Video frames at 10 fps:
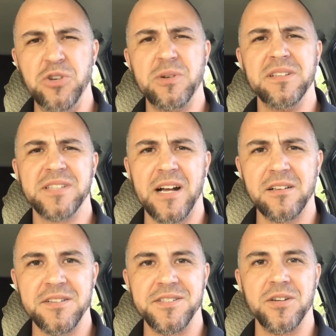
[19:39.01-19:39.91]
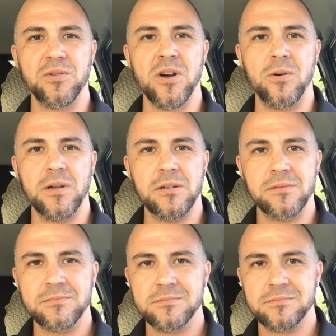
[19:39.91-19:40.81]
you can tell it's still going
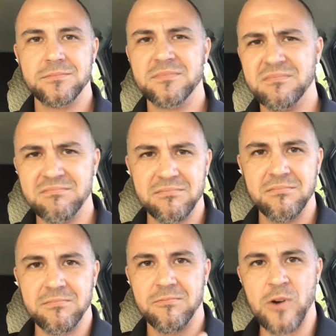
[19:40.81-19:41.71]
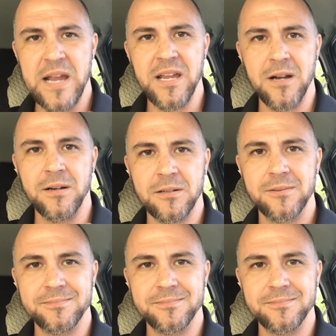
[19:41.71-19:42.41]
right here.